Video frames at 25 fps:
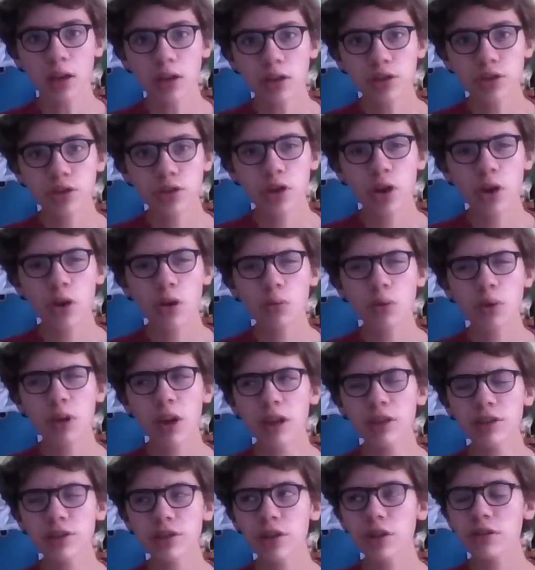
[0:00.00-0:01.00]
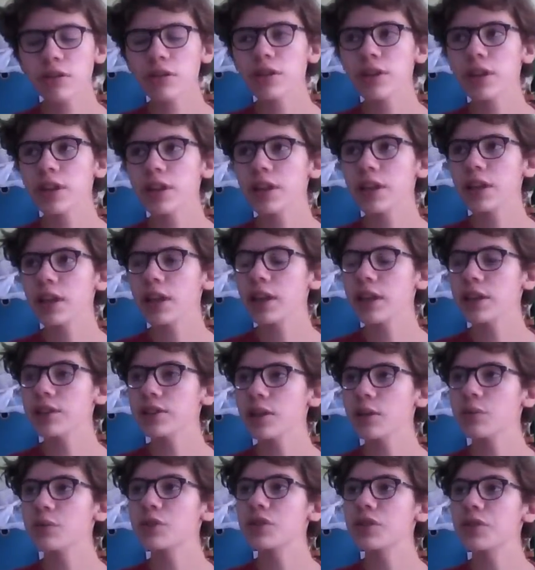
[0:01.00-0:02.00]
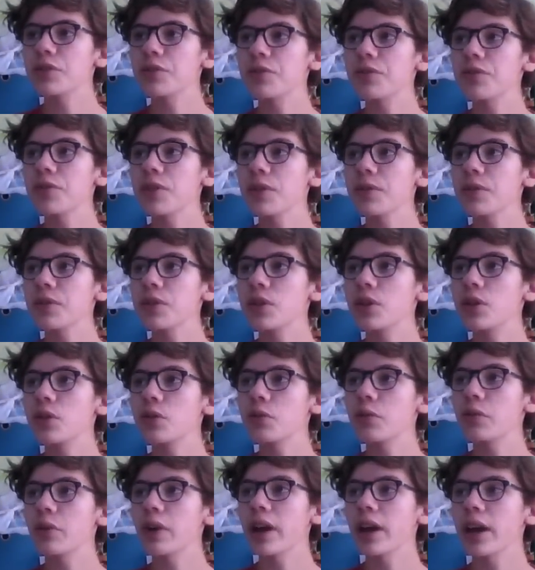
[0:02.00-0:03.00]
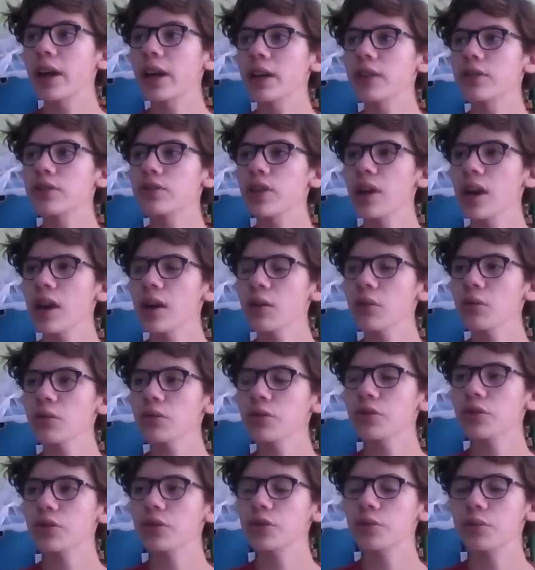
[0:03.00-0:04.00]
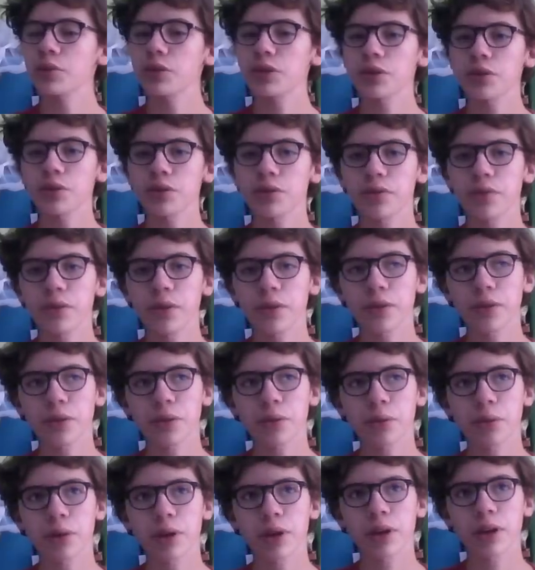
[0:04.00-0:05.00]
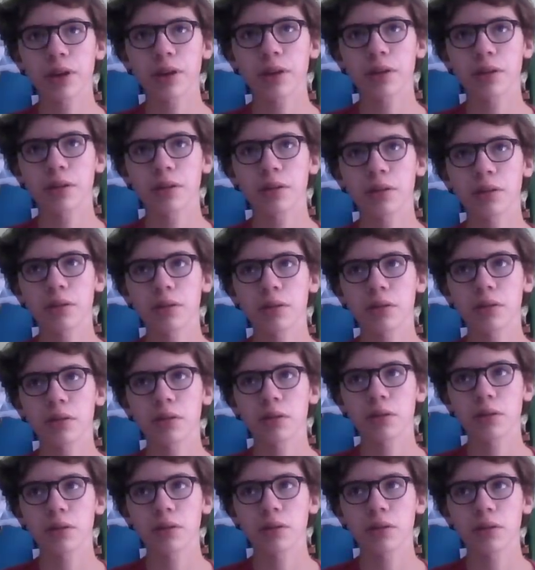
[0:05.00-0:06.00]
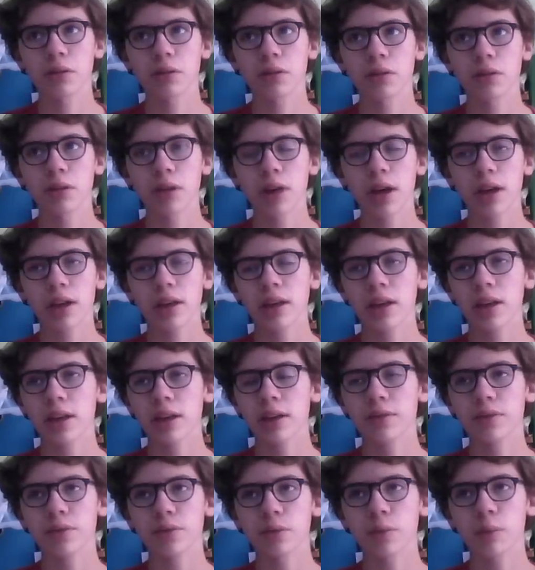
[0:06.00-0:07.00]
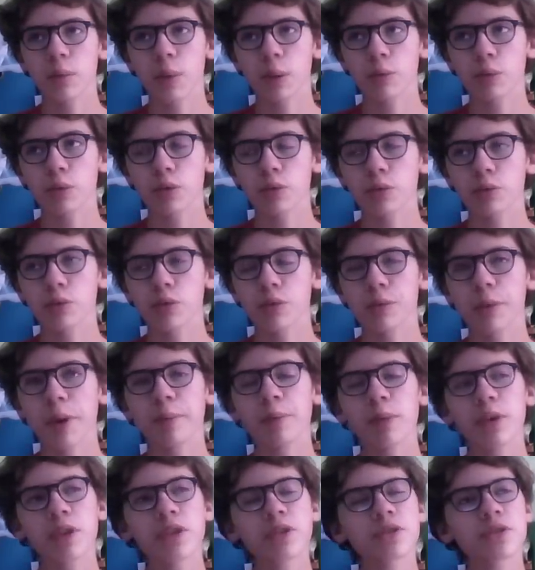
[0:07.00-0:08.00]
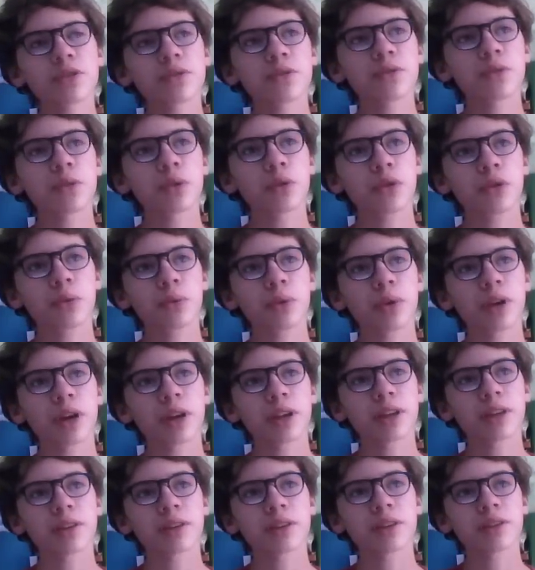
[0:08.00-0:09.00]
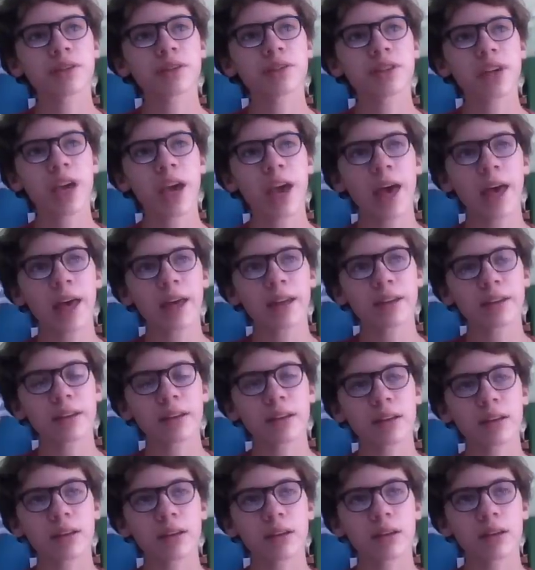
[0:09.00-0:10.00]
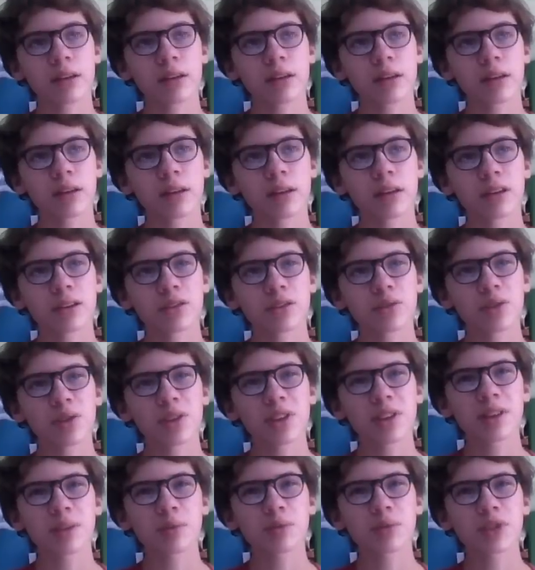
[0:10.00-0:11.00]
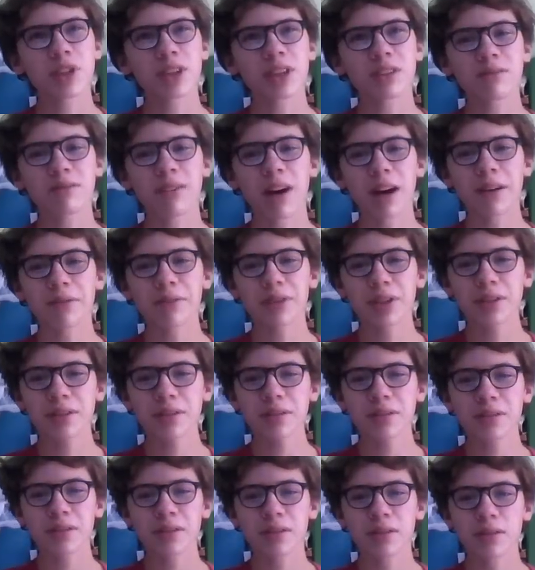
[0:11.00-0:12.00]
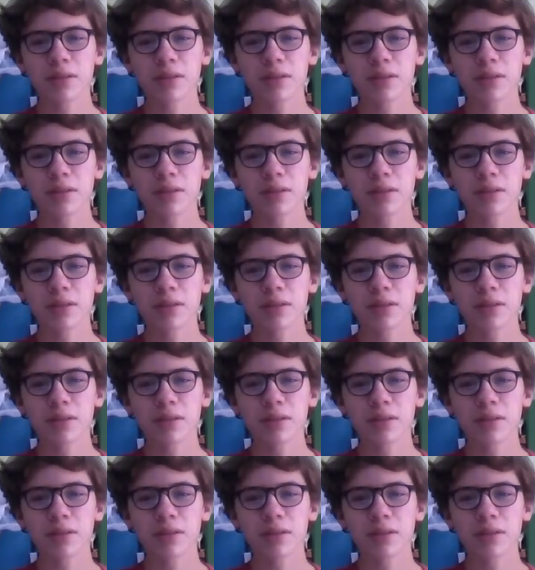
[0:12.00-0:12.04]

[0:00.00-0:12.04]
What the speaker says: So when I started knitting, I guess I was in 5th grade. So how old are you when you're in 5th grade? I can't even remember. Well, my brother's in 4th grade, and he's 10. So I guess I was like 11?